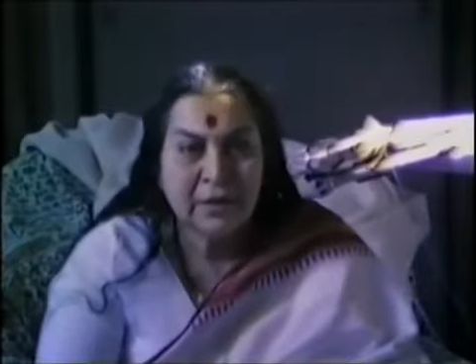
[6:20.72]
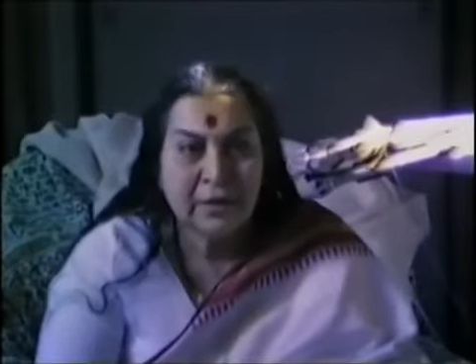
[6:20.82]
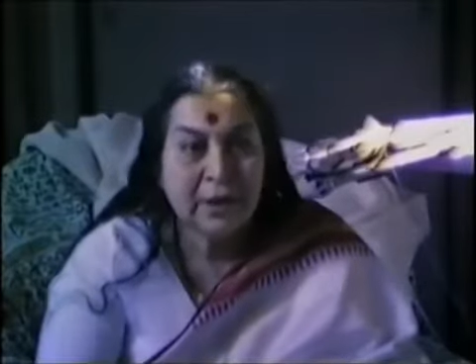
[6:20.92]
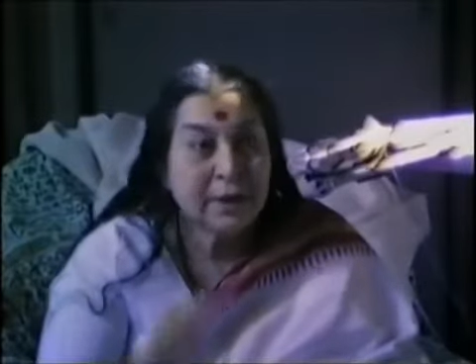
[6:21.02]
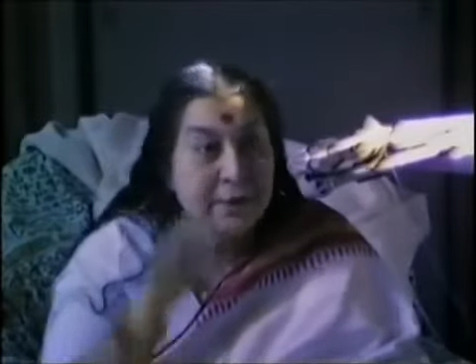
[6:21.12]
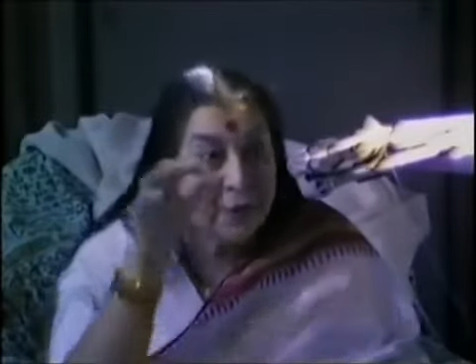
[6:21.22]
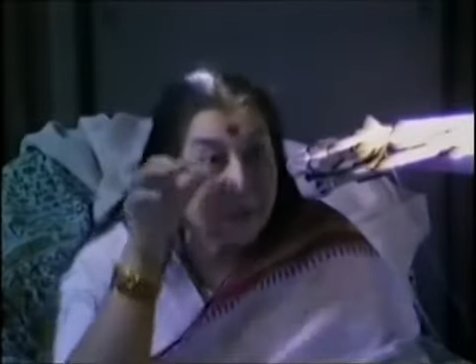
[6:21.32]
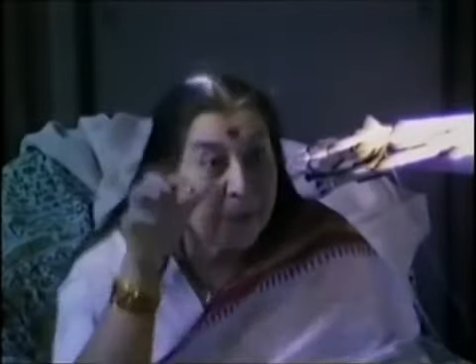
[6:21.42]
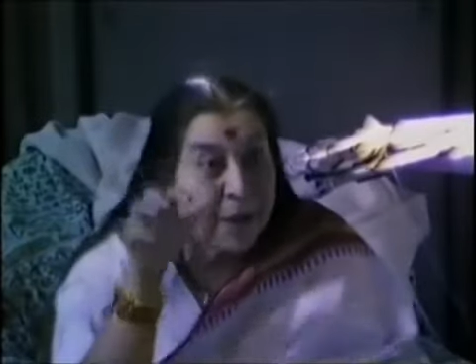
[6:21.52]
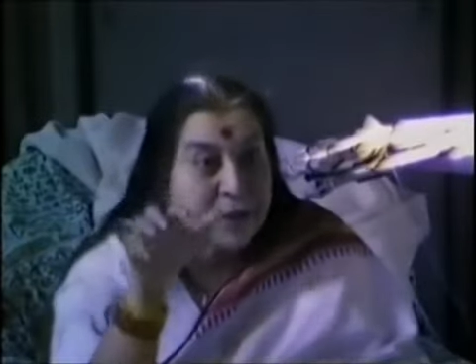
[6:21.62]
That's their
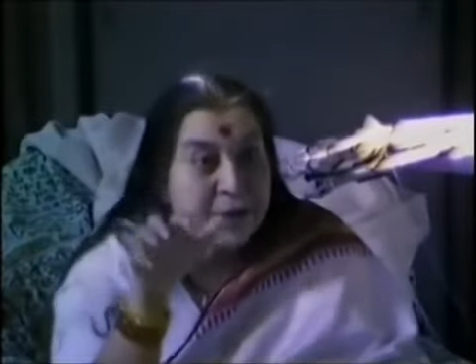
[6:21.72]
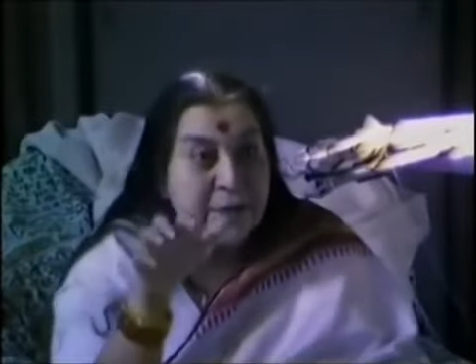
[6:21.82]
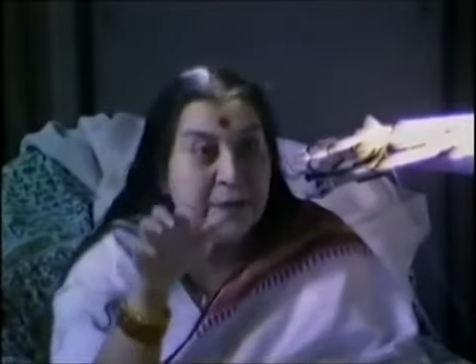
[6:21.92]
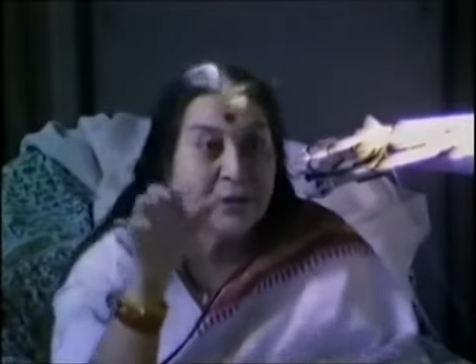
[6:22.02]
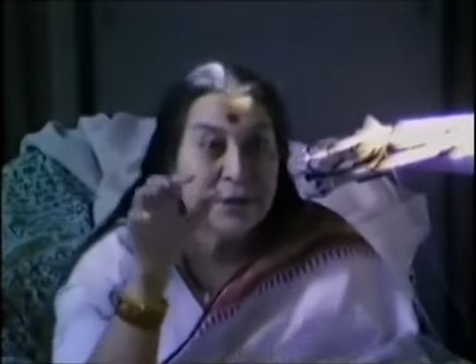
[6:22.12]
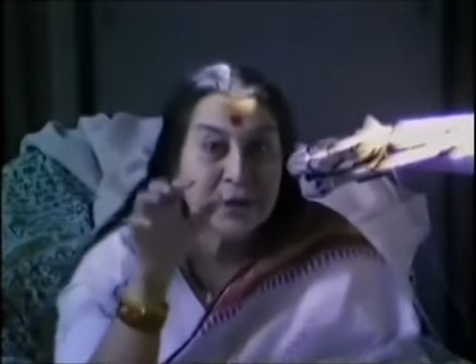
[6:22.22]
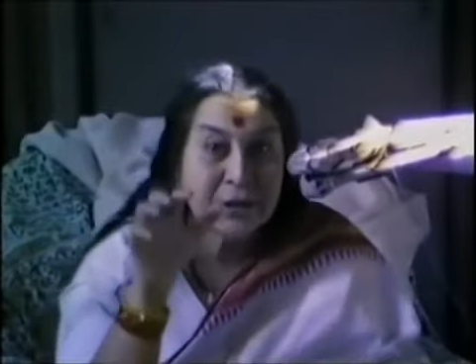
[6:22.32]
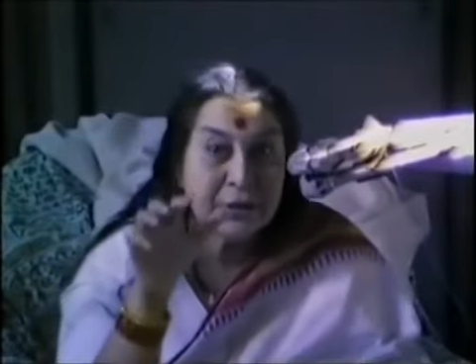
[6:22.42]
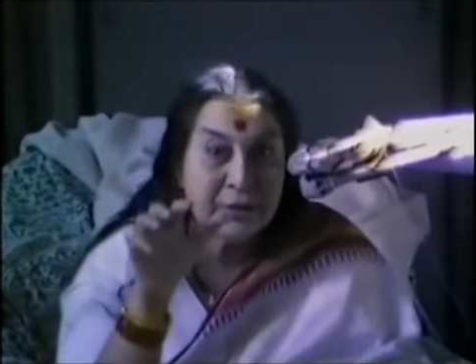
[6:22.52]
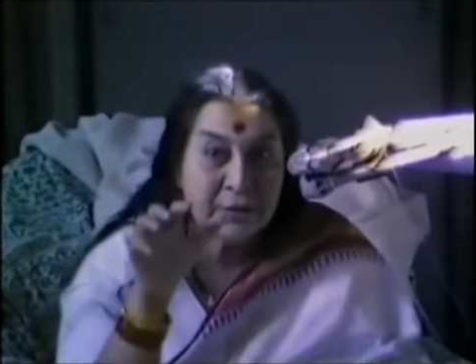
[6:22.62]
practice and
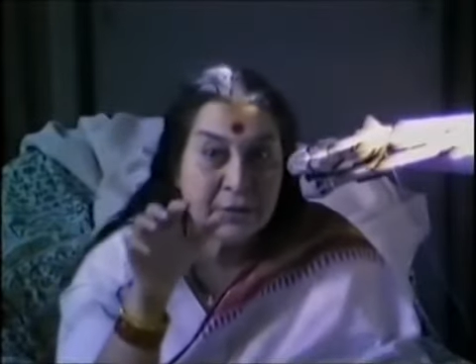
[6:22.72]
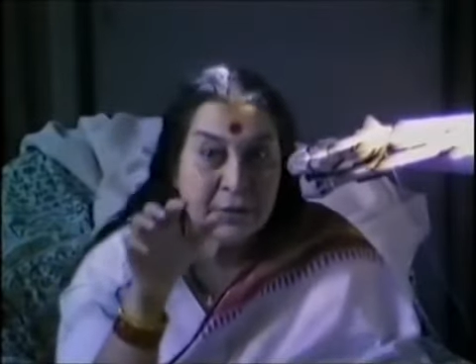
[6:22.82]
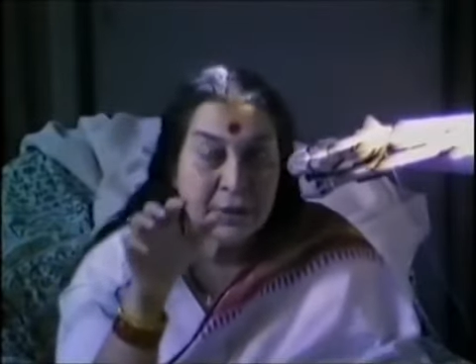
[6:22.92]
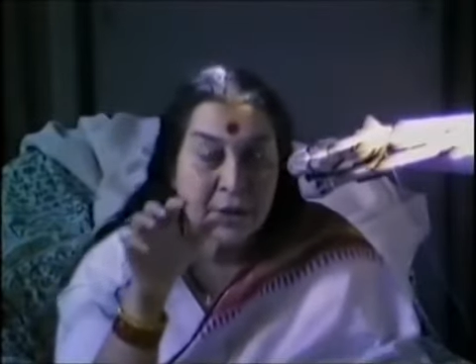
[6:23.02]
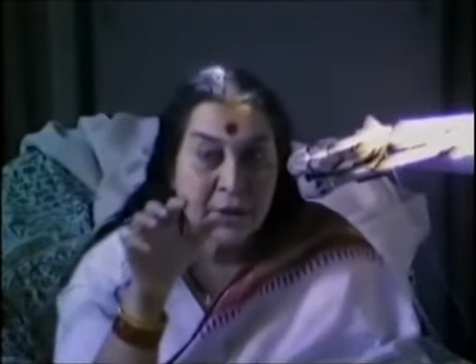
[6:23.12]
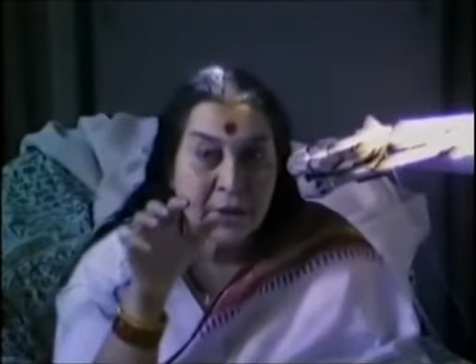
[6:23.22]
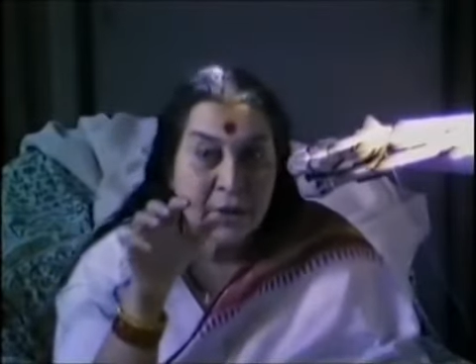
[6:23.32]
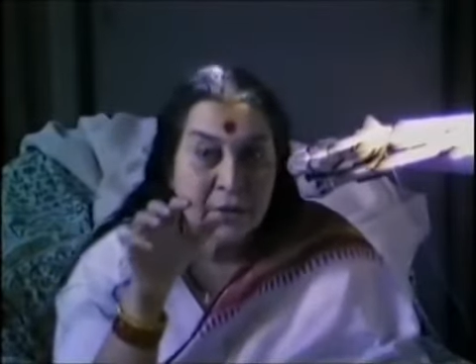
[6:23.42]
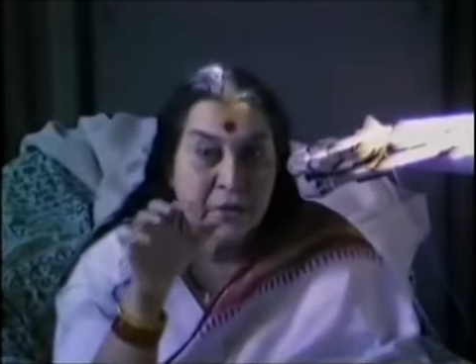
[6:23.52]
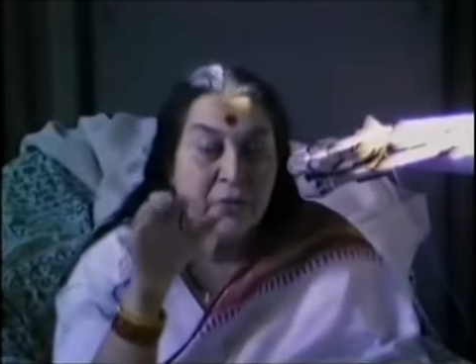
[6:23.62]
tradition.
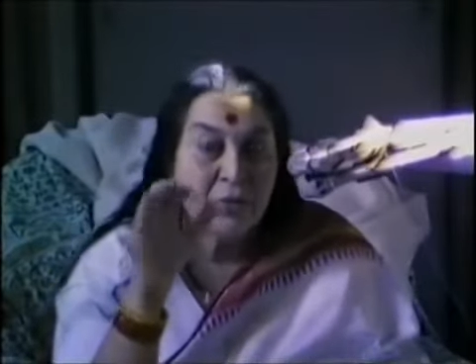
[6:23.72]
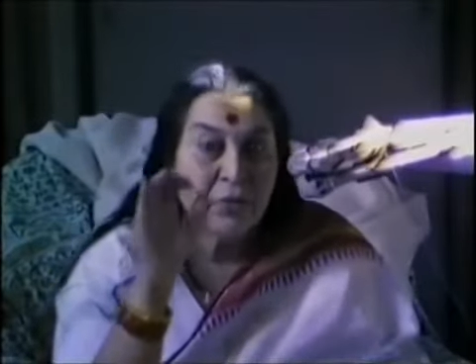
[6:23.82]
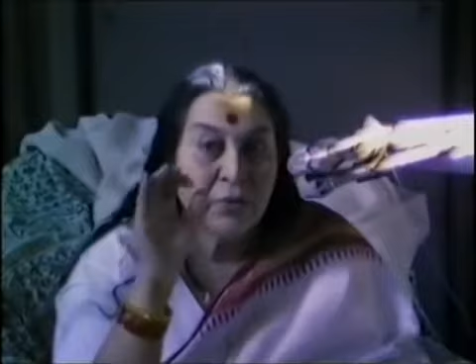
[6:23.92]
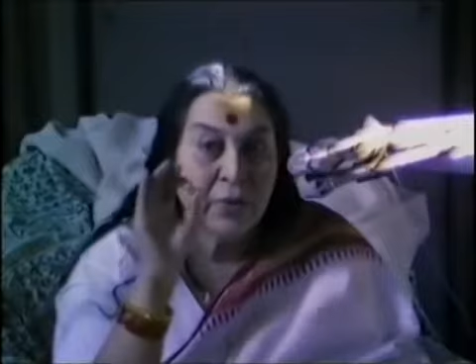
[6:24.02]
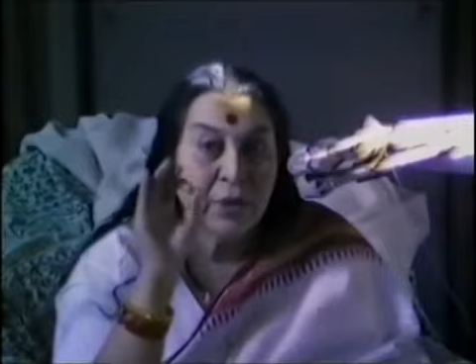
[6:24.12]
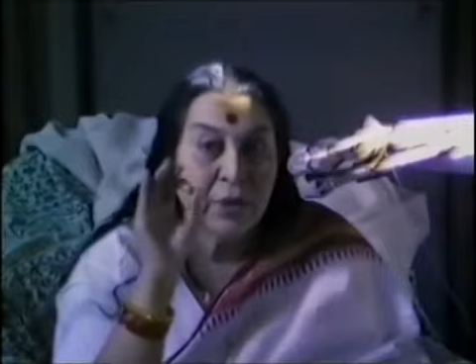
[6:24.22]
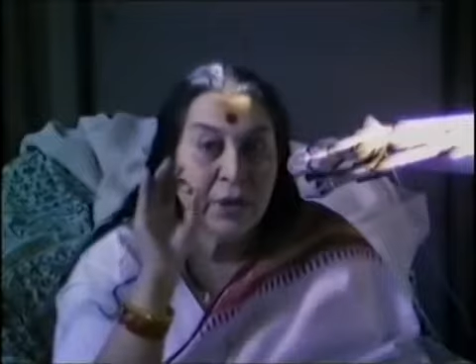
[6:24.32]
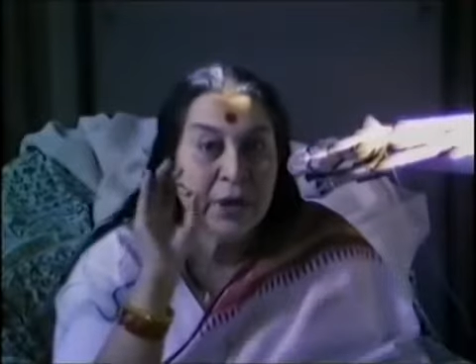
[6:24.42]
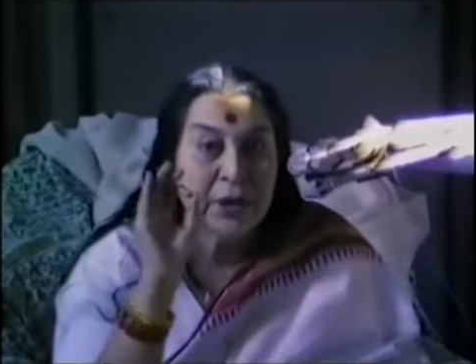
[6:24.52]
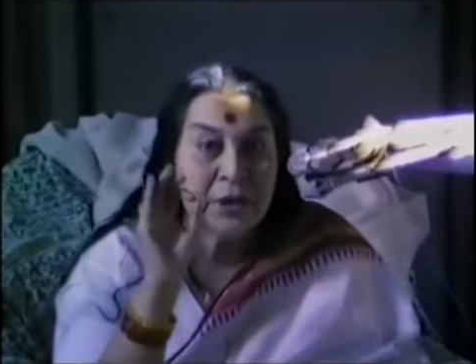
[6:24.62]
So,
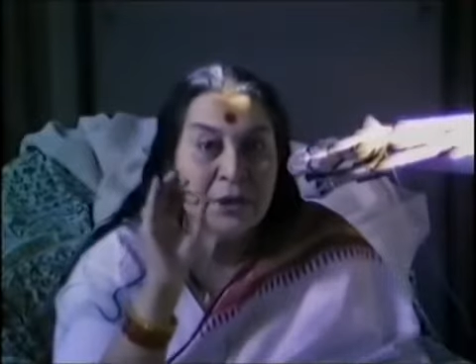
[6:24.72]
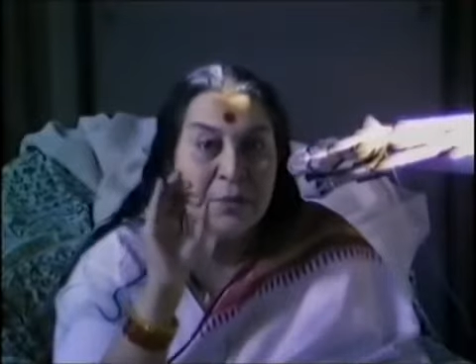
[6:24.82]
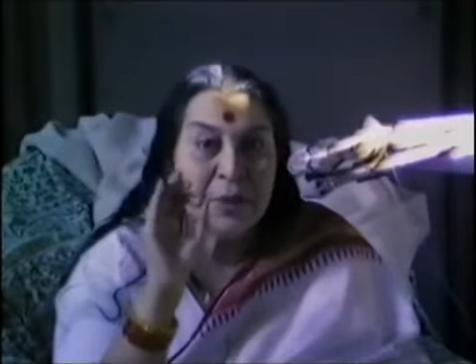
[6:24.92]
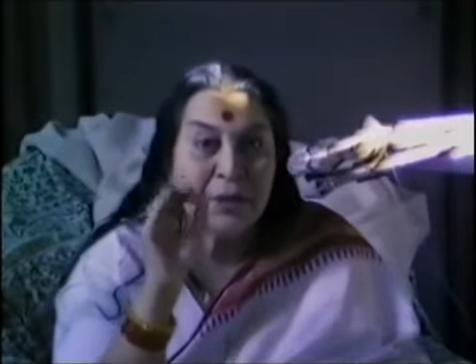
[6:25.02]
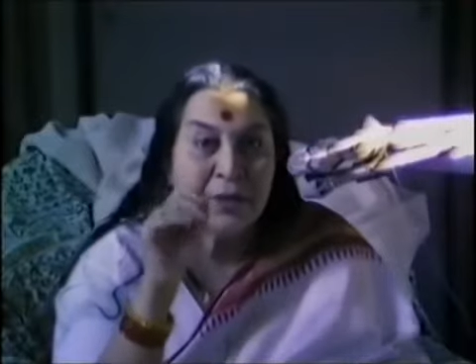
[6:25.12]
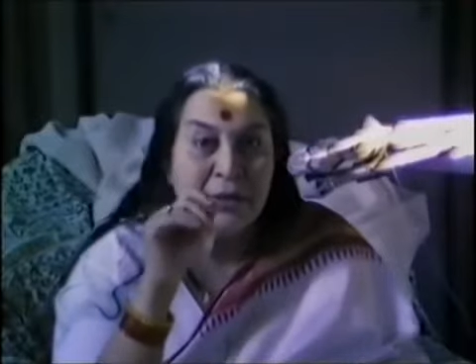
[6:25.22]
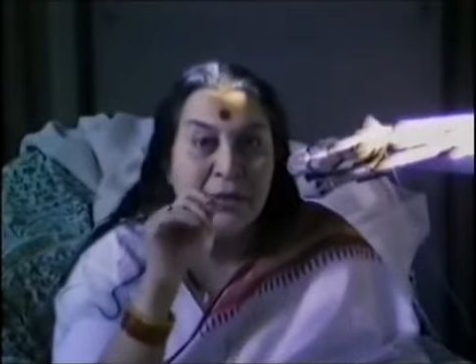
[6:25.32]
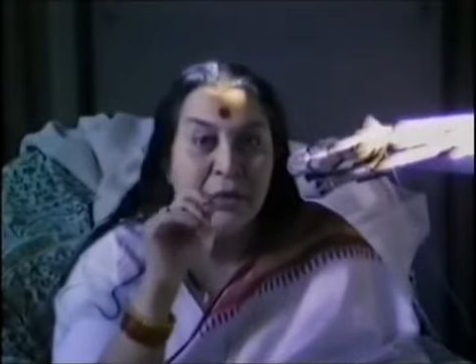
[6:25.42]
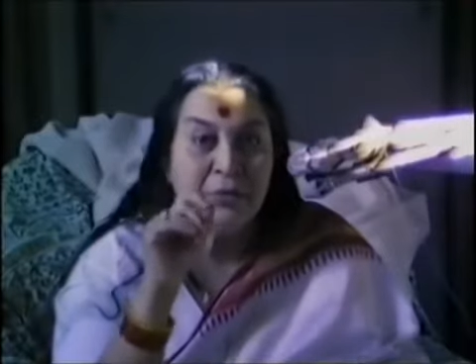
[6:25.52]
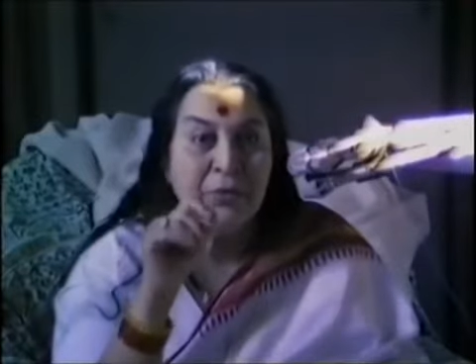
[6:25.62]
in this respect, you
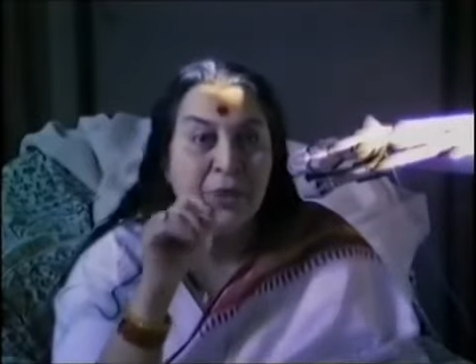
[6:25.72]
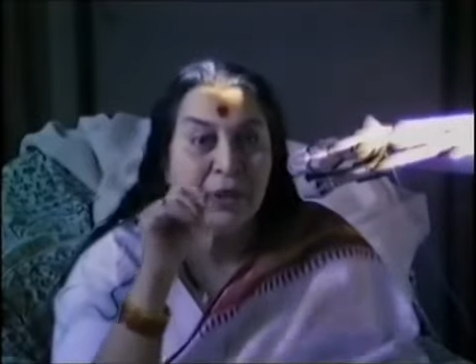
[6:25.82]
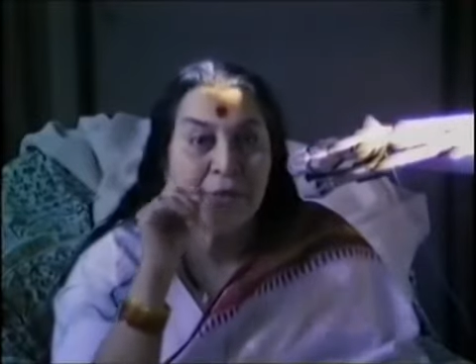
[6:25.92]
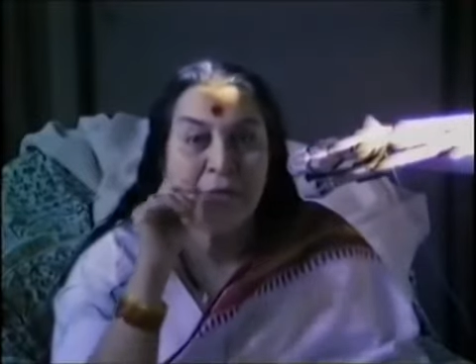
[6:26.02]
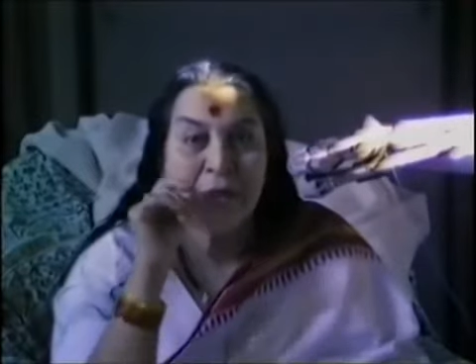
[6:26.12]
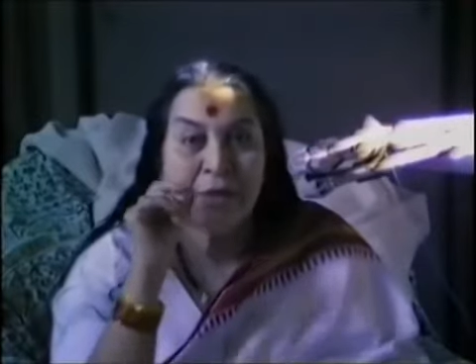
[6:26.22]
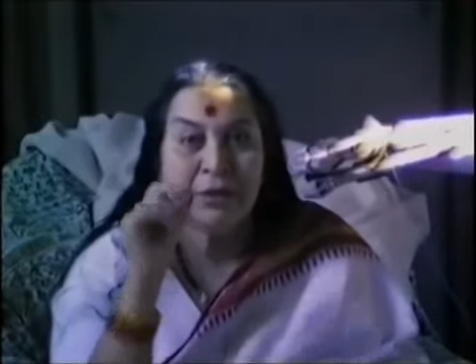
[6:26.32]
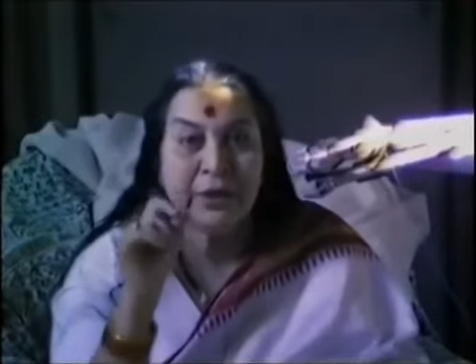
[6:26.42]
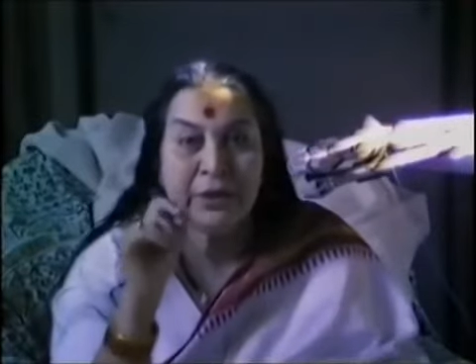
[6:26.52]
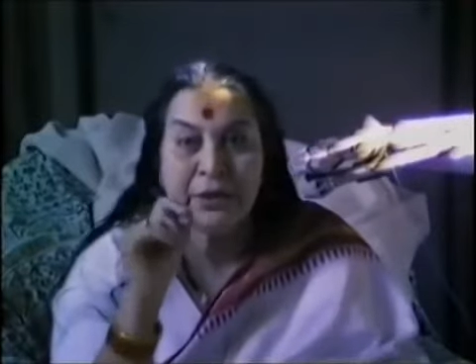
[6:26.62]
have to take to that
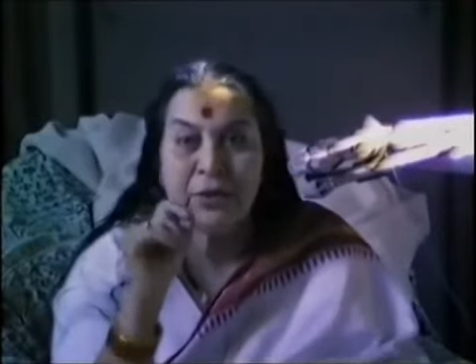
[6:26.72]
tradition.